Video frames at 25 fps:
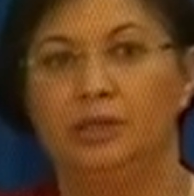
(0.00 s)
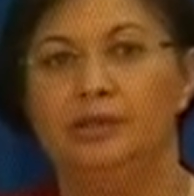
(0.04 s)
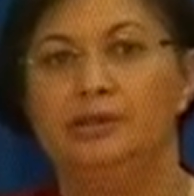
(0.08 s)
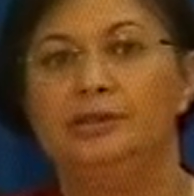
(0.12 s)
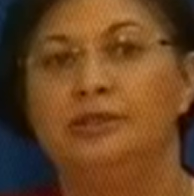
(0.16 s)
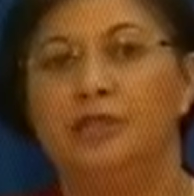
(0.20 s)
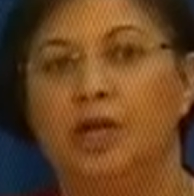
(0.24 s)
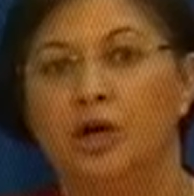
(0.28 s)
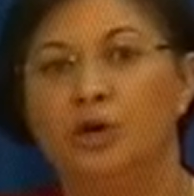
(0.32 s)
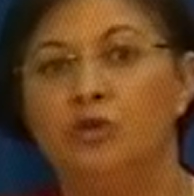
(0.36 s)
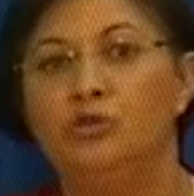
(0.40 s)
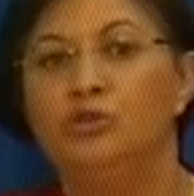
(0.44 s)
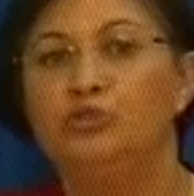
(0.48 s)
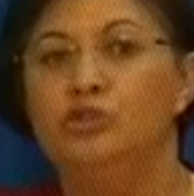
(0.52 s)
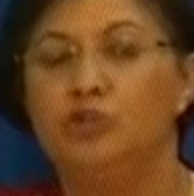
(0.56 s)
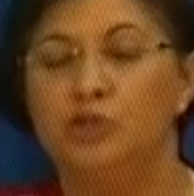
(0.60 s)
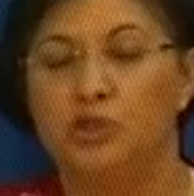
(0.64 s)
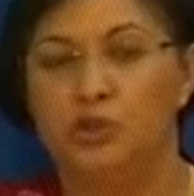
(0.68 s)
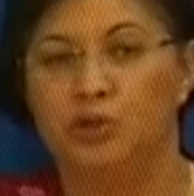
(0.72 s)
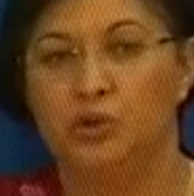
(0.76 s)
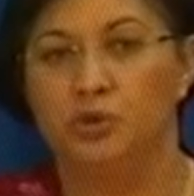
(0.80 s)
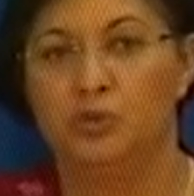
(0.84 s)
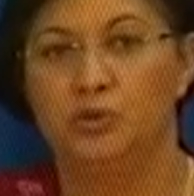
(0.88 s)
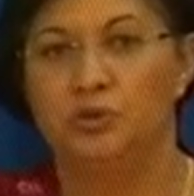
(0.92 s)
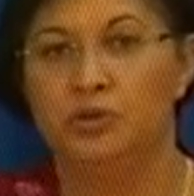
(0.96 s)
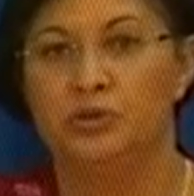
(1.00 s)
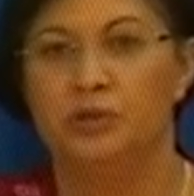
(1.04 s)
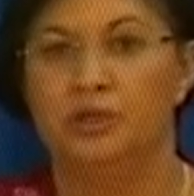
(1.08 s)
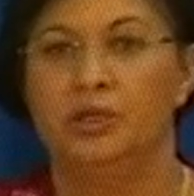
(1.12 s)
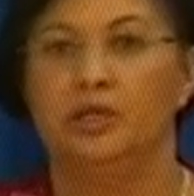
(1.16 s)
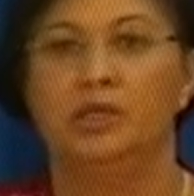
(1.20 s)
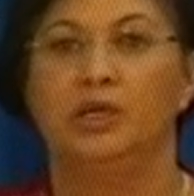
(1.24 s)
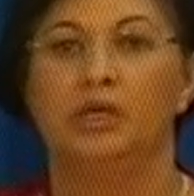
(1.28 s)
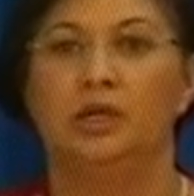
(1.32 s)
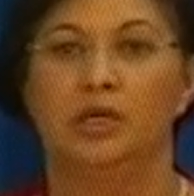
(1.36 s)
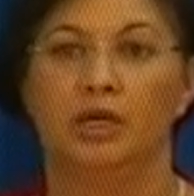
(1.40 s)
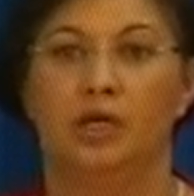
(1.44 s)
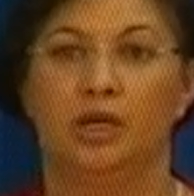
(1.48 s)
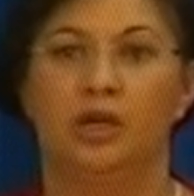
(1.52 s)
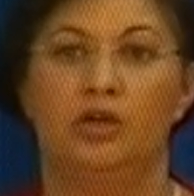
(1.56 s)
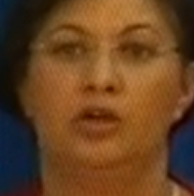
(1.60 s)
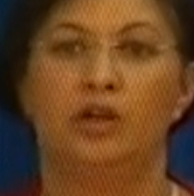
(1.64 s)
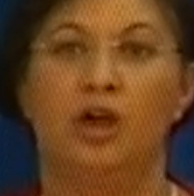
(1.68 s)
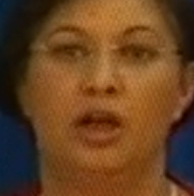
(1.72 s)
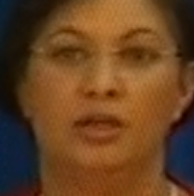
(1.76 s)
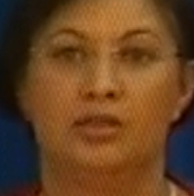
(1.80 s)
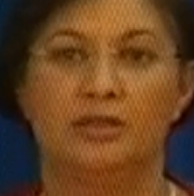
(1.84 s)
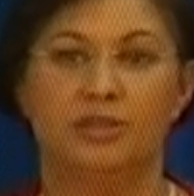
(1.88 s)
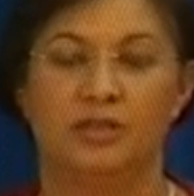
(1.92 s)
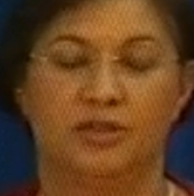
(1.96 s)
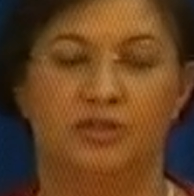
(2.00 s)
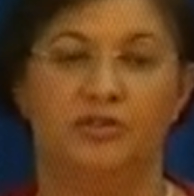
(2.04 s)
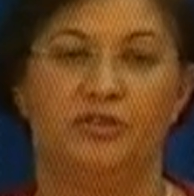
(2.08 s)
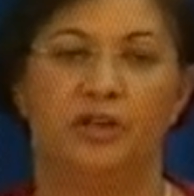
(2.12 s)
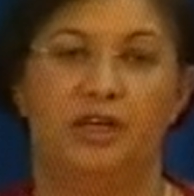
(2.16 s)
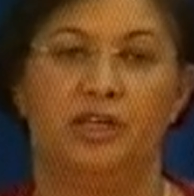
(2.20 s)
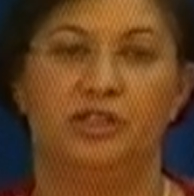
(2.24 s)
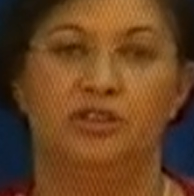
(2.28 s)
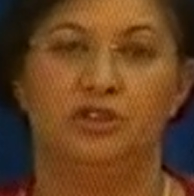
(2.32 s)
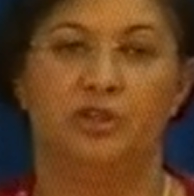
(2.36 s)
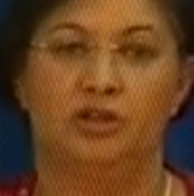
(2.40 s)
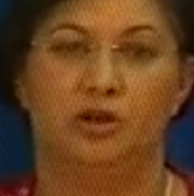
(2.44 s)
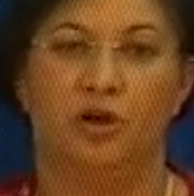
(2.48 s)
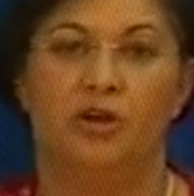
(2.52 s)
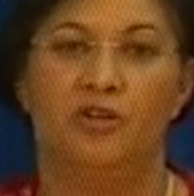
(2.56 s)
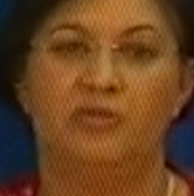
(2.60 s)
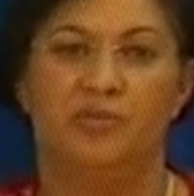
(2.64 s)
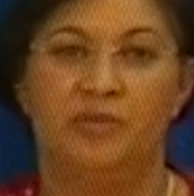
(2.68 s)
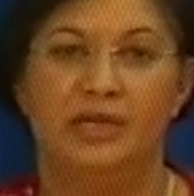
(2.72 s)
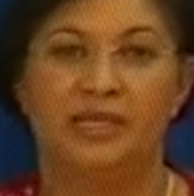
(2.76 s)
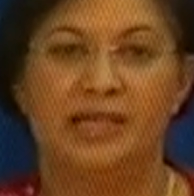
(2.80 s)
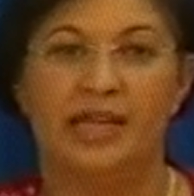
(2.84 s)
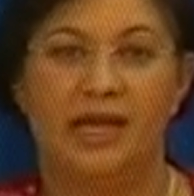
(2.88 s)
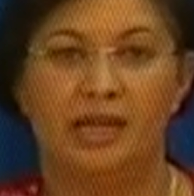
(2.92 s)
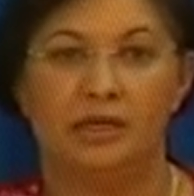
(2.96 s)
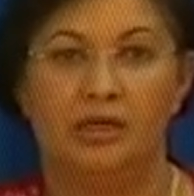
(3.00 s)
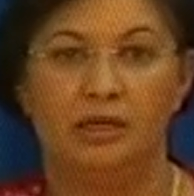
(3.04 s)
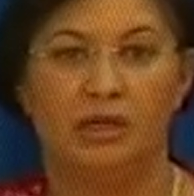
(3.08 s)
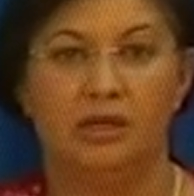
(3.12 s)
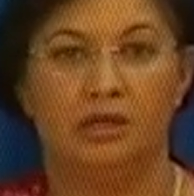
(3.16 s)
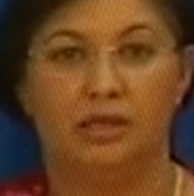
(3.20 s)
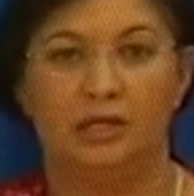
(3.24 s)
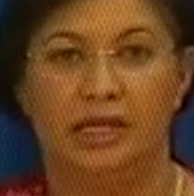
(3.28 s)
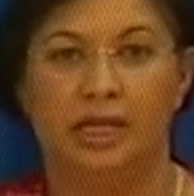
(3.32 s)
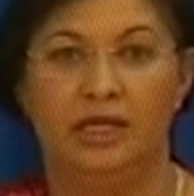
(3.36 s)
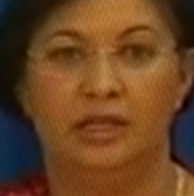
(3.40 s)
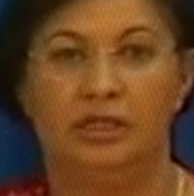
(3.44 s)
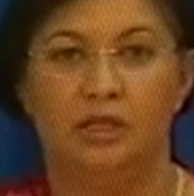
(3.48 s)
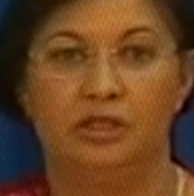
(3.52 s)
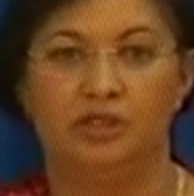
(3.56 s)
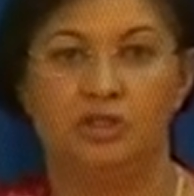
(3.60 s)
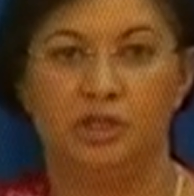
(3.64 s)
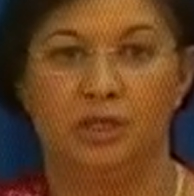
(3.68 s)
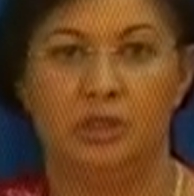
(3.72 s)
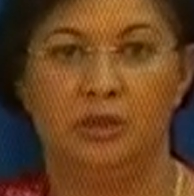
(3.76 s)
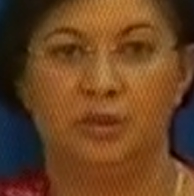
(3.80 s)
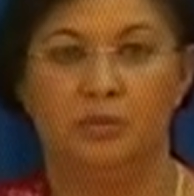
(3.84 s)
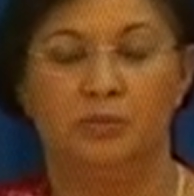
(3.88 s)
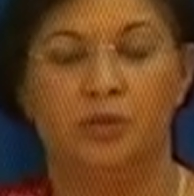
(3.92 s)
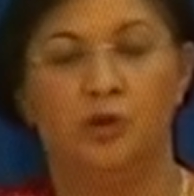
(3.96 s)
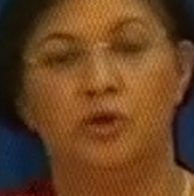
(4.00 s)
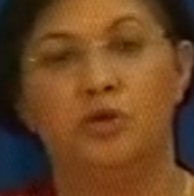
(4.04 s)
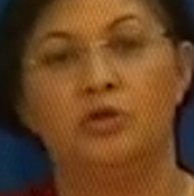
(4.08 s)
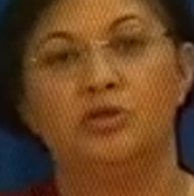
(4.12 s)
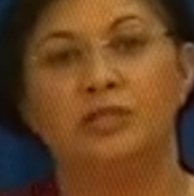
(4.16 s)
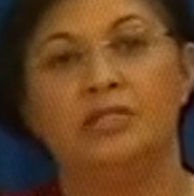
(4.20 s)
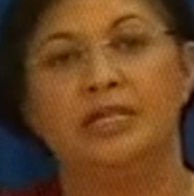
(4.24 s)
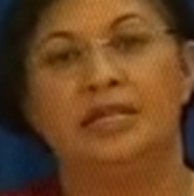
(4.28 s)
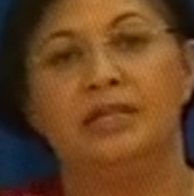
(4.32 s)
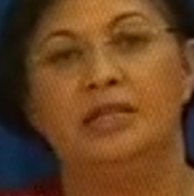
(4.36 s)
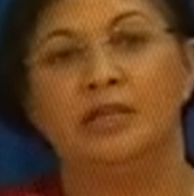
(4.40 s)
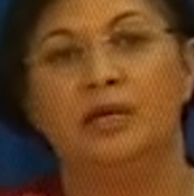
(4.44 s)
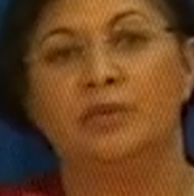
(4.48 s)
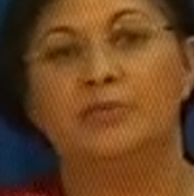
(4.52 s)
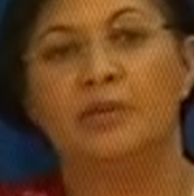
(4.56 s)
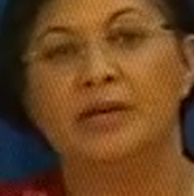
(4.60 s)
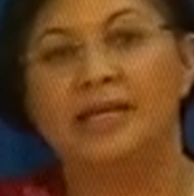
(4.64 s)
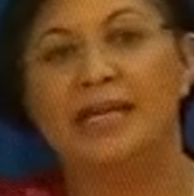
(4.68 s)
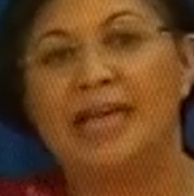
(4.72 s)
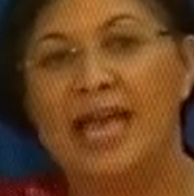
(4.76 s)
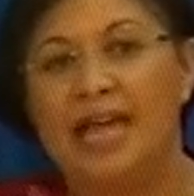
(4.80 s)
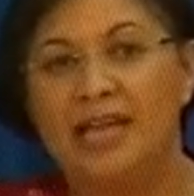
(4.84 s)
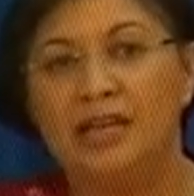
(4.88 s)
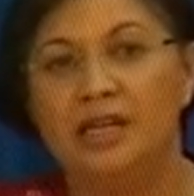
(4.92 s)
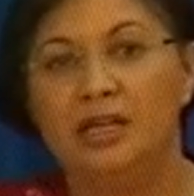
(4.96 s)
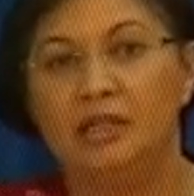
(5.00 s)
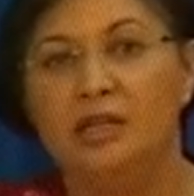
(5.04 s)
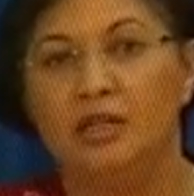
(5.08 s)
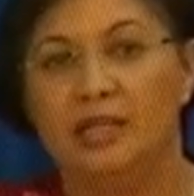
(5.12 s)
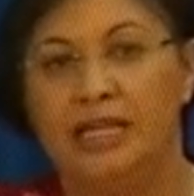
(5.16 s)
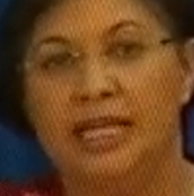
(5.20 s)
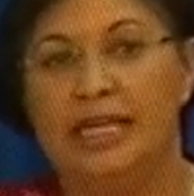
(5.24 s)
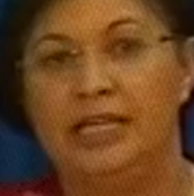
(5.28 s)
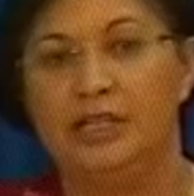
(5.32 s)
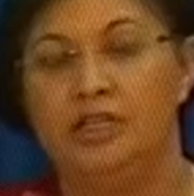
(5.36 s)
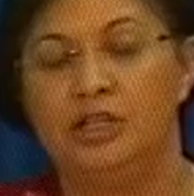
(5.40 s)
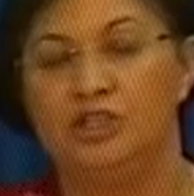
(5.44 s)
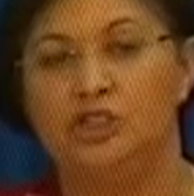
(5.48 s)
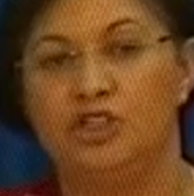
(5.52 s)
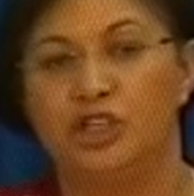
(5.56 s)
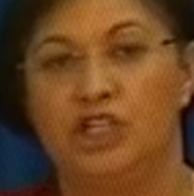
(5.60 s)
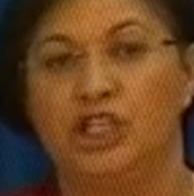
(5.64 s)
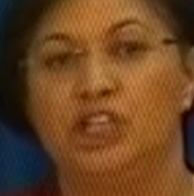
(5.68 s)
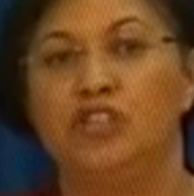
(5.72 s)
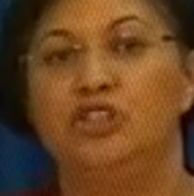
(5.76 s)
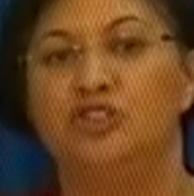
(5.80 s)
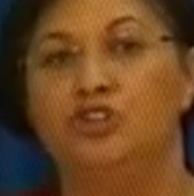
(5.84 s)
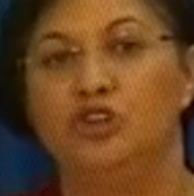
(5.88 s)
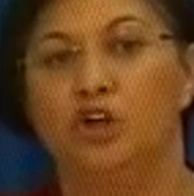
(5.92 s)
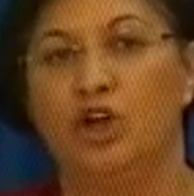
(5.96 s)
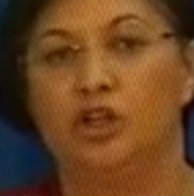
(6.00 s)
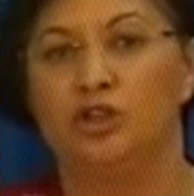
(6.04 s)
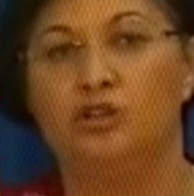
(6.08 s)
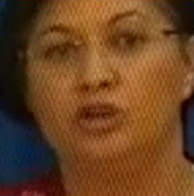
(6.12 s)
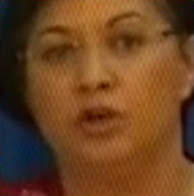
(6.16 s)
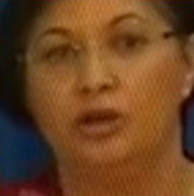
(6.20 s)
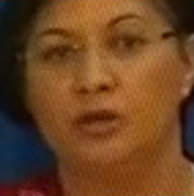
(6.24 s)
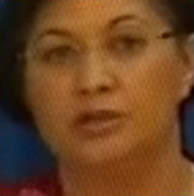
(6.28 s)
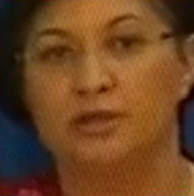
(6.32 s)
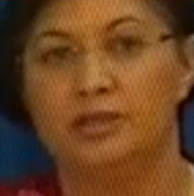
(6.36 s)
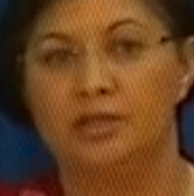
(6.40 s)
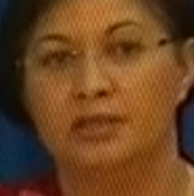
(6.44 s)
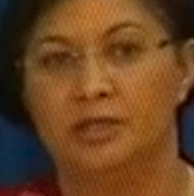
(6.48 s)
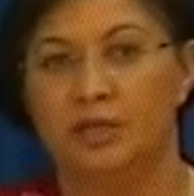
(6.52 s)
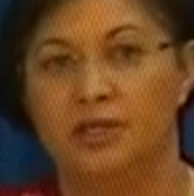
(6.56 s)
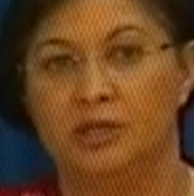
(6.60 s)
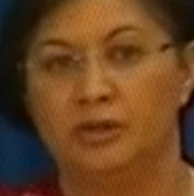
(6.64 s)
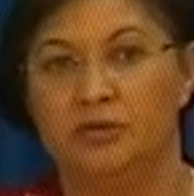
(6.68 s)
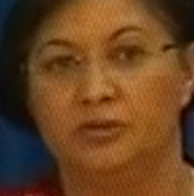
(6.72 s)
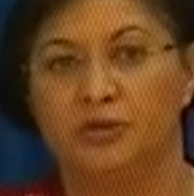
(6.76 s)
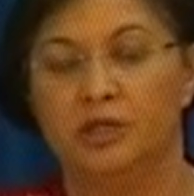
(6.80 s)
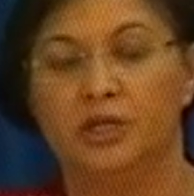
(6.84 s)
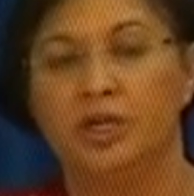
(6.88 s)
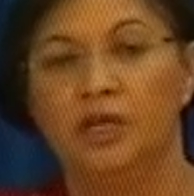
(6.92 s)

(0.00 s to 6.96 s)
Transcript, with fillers: don't use conservation of mechanical energy because then the mechanical energy is not conserved